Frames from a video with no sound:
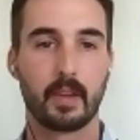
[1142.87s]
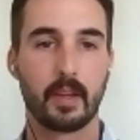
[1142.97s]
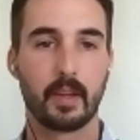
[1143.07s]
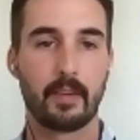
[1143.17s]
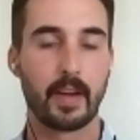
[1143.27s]

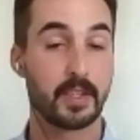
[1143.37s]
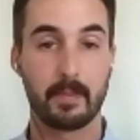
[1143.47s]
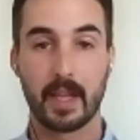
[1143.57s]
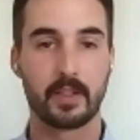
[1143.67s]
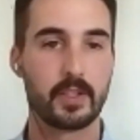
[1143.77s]
I've actually
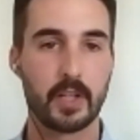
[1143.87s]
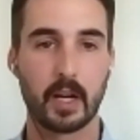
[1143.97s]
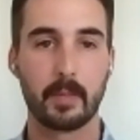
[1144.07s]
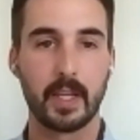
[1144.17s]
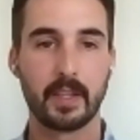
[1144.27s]
met
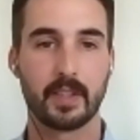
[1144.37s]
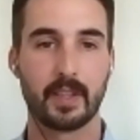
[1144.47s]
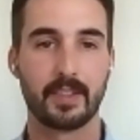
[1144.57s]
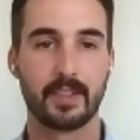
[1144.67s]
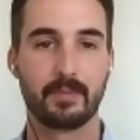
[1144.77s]
Jeremy.
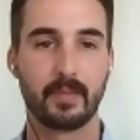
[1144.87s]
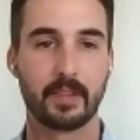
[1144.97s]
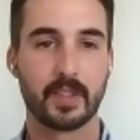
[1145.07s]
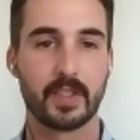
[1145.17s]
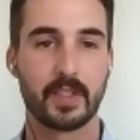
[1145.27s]
He
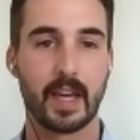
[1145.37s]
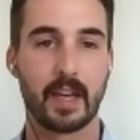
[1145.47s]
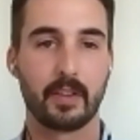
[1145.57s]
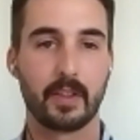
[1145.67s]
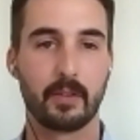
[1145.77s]
lives in
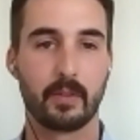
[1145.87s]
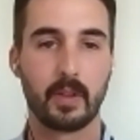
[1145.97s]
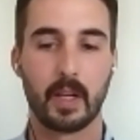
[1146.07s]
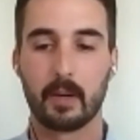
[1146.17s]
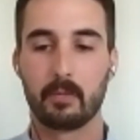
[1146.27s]
Seattle and
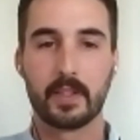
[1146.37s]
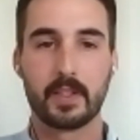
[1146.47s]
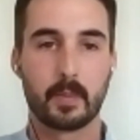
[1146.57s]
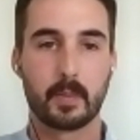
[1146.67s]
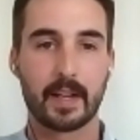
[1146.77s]
runs
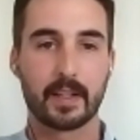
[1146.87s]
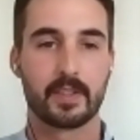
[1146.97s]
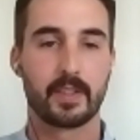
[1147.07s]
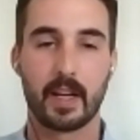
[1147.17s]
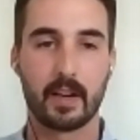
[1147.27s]
his
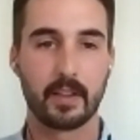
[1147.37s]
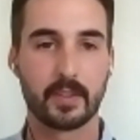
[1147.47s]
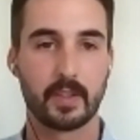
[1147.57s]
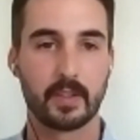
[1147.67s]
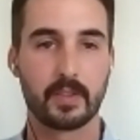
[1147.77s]
practice there, and
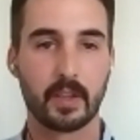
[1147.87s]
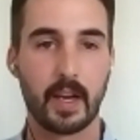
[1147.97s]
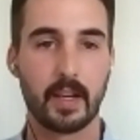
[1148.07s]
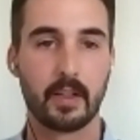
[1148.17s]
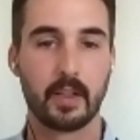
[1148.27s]
it's a
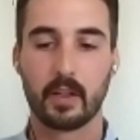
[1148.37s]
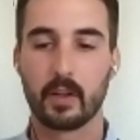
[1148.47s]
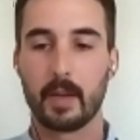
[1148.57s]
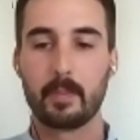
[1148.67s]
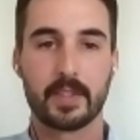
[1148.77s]

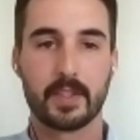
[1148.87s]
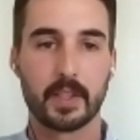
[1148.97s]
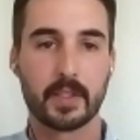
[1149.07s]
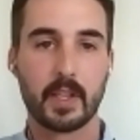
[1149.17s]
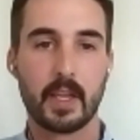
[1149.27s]
great
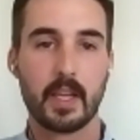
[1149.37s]
business.